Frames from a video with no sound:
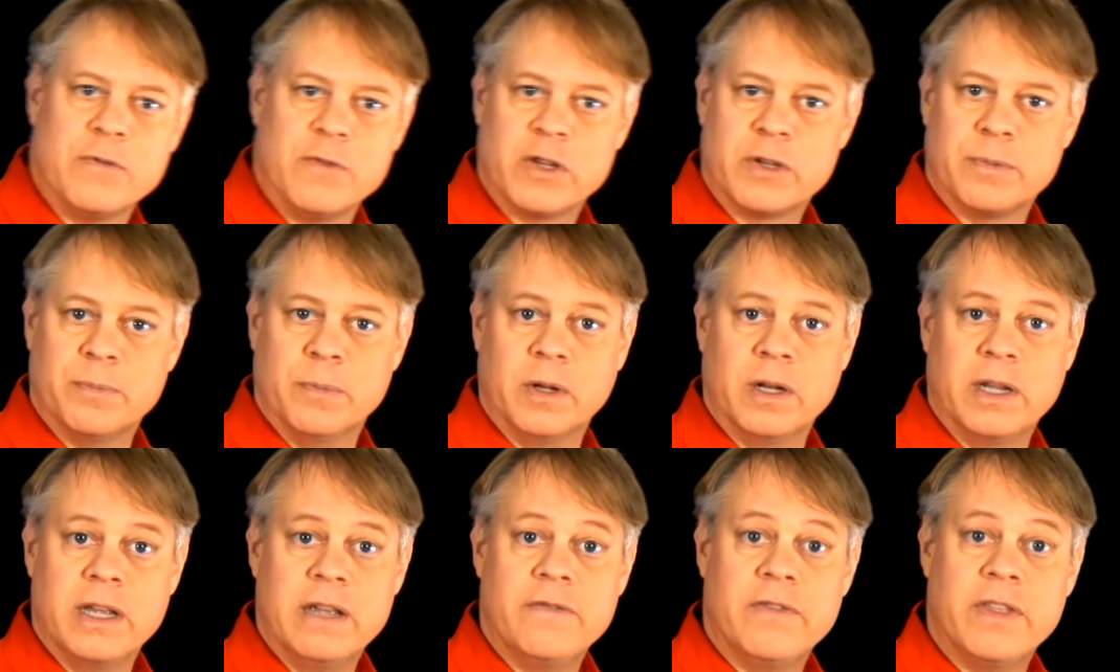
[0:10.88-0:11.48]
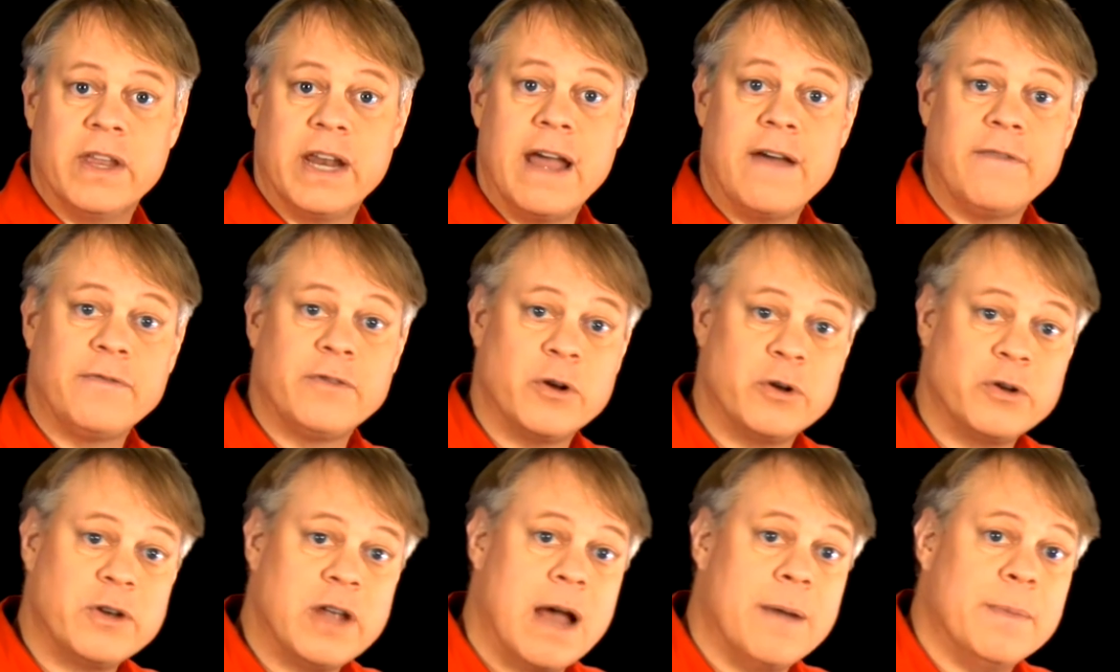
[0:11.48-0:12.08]
of us believe that
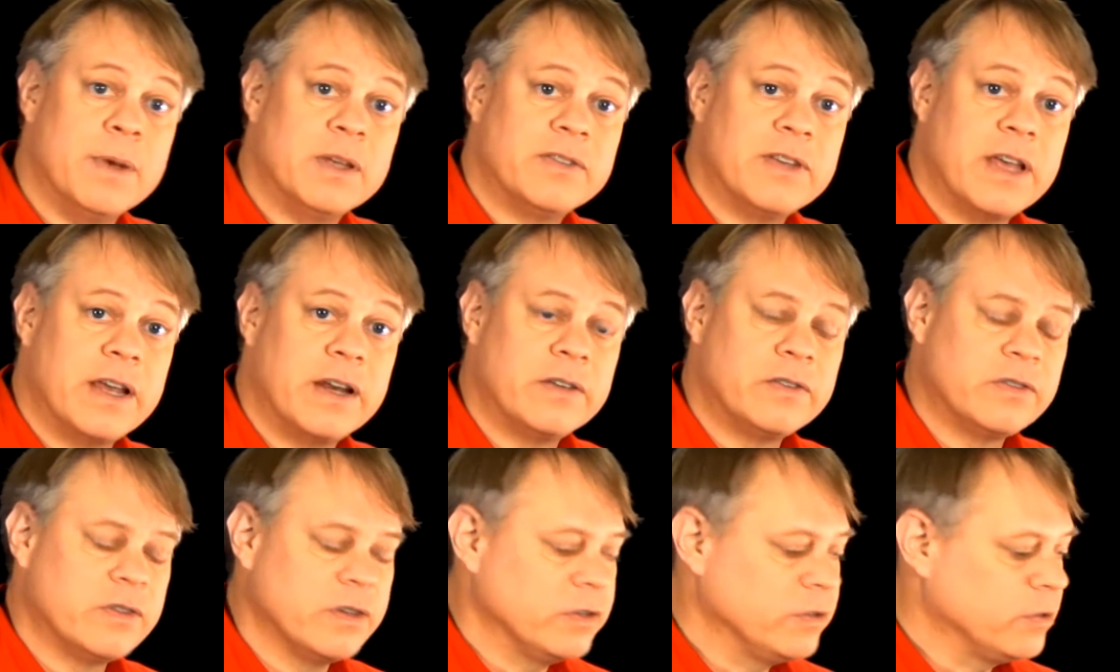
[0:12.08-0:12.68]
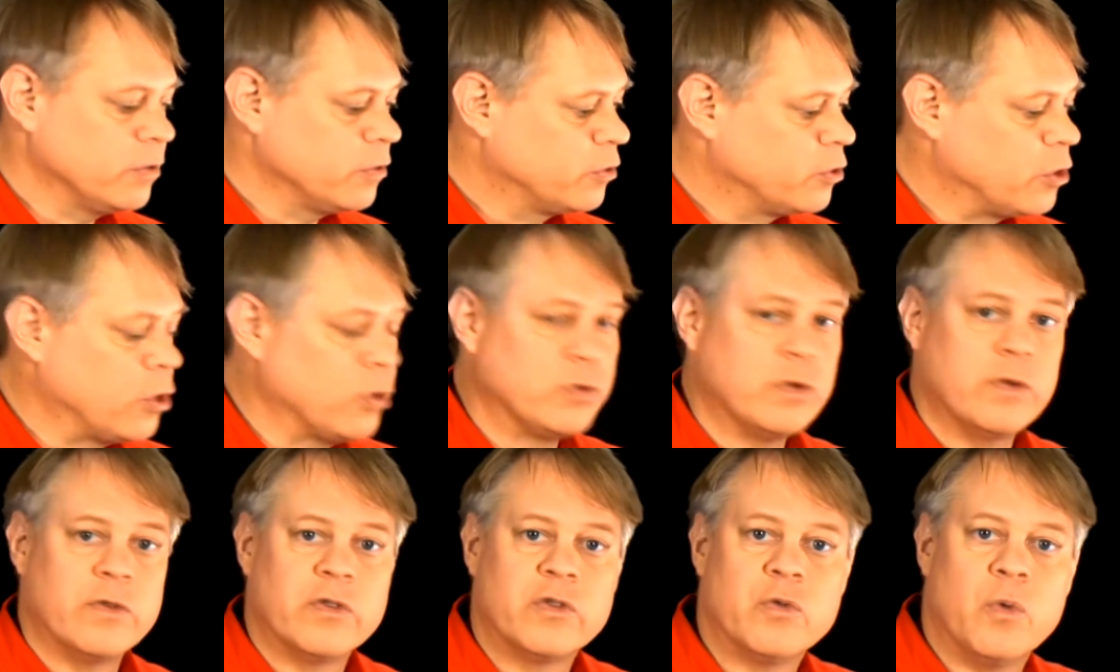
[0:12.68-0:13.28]
after Thomas Edison, or
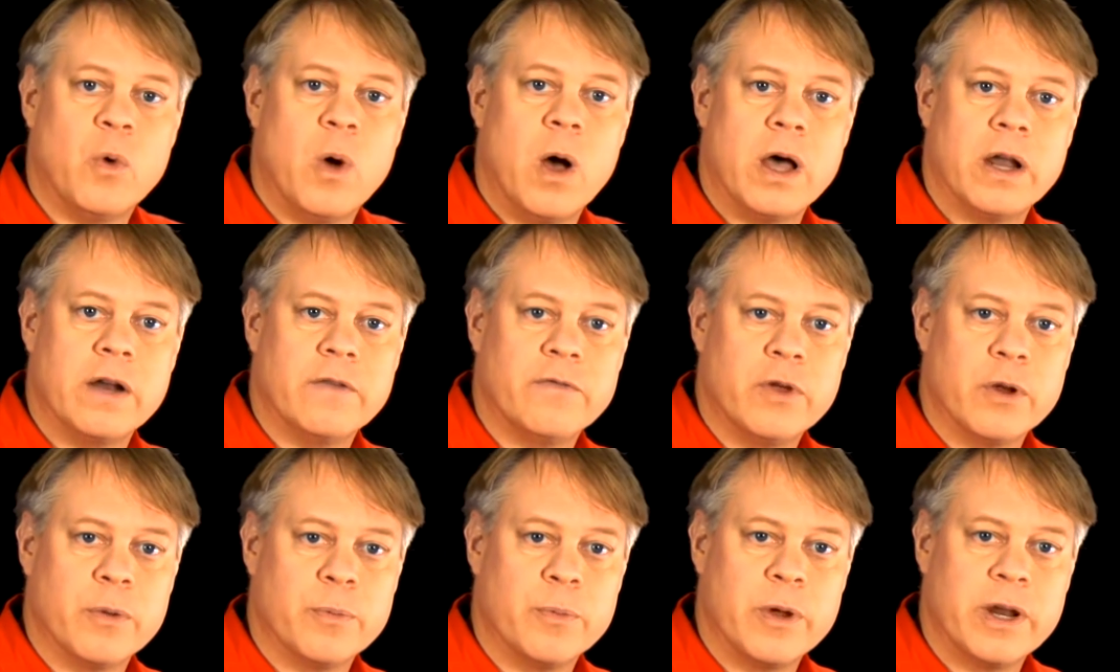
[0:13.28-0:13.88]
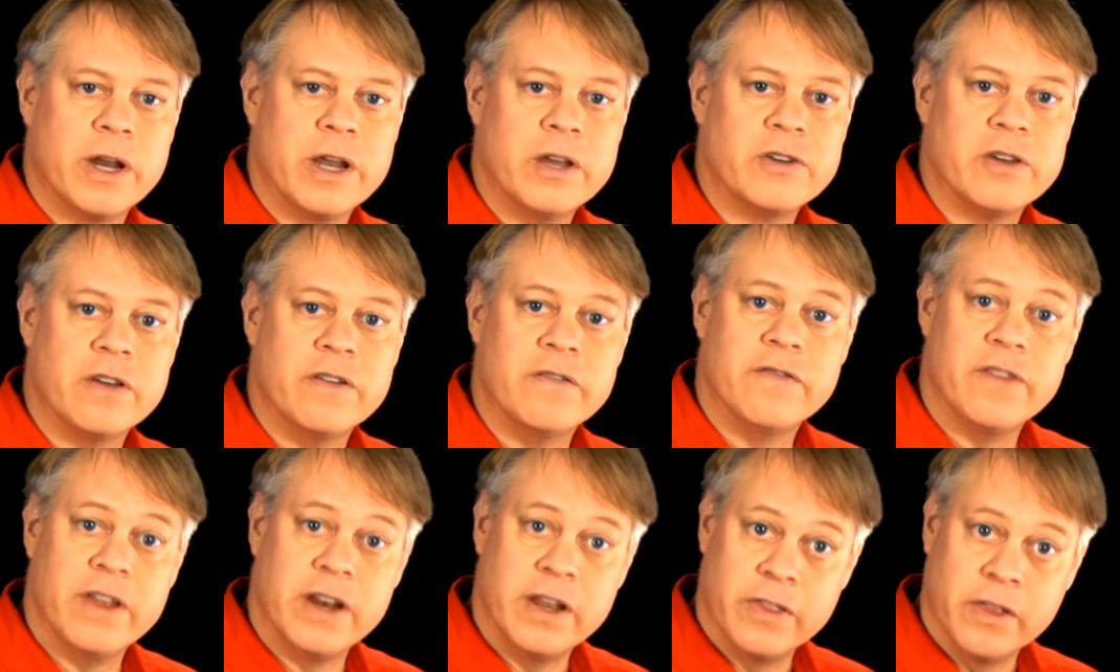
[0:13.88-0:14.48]
Joseph Swan if you're British,
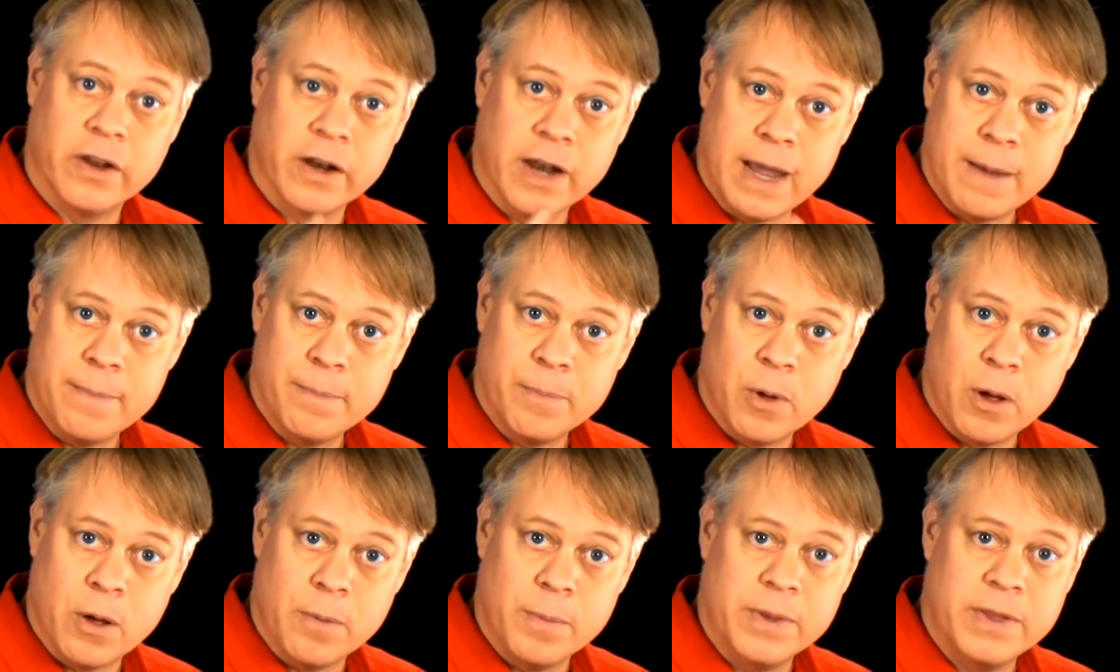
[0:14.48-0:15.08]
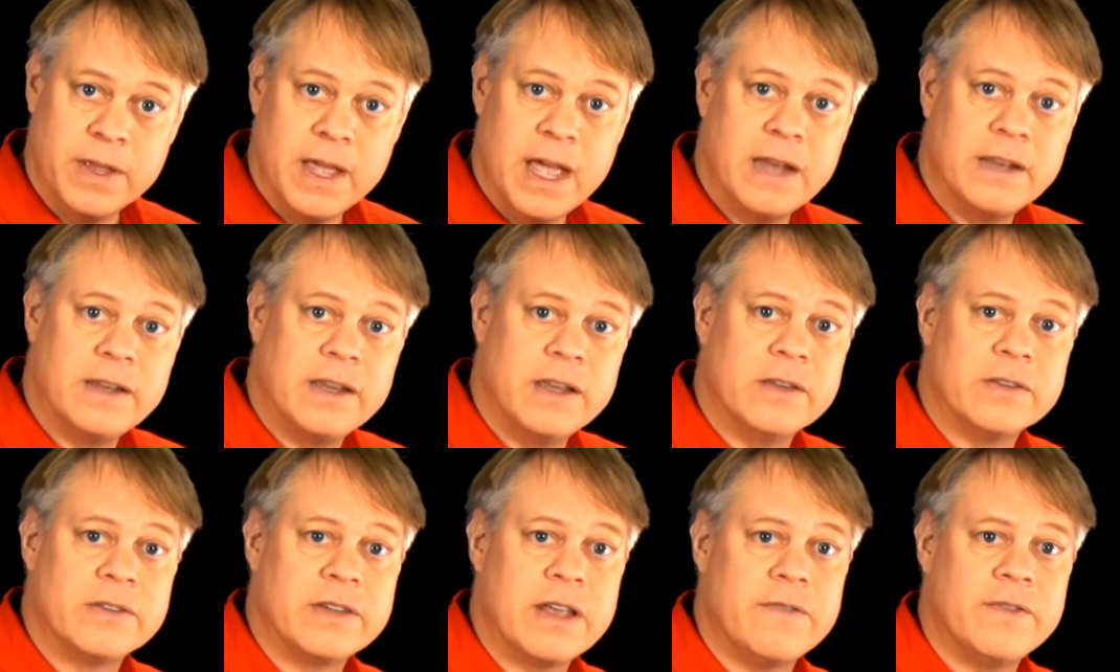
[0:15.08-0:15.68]
invented the light bulb in the
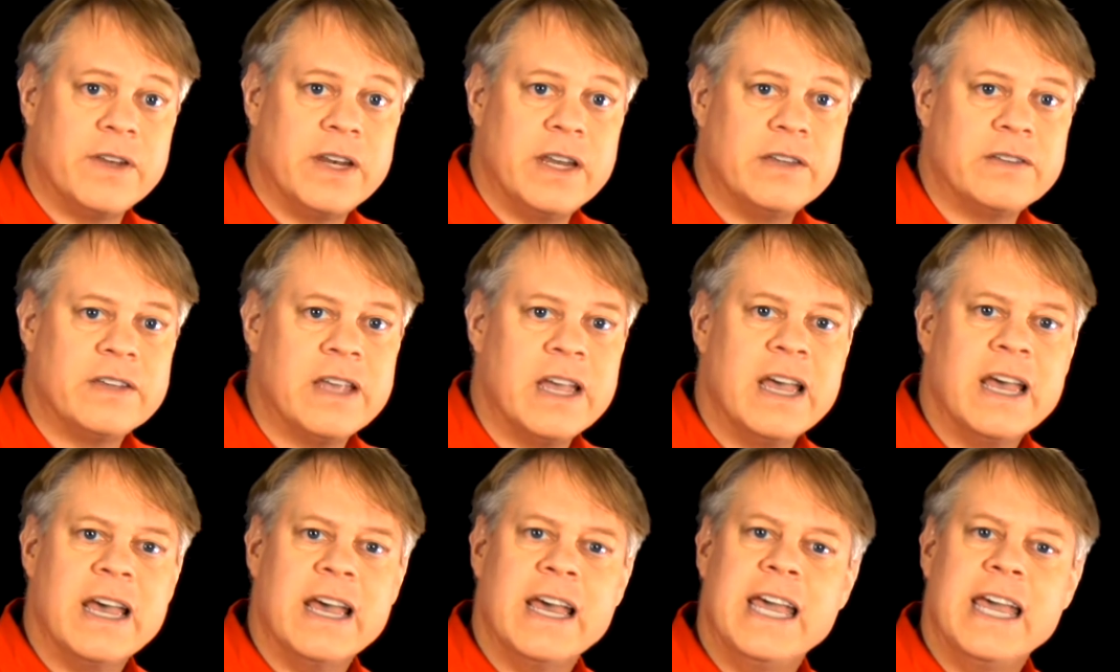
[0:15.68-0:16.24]
eighteen seventies,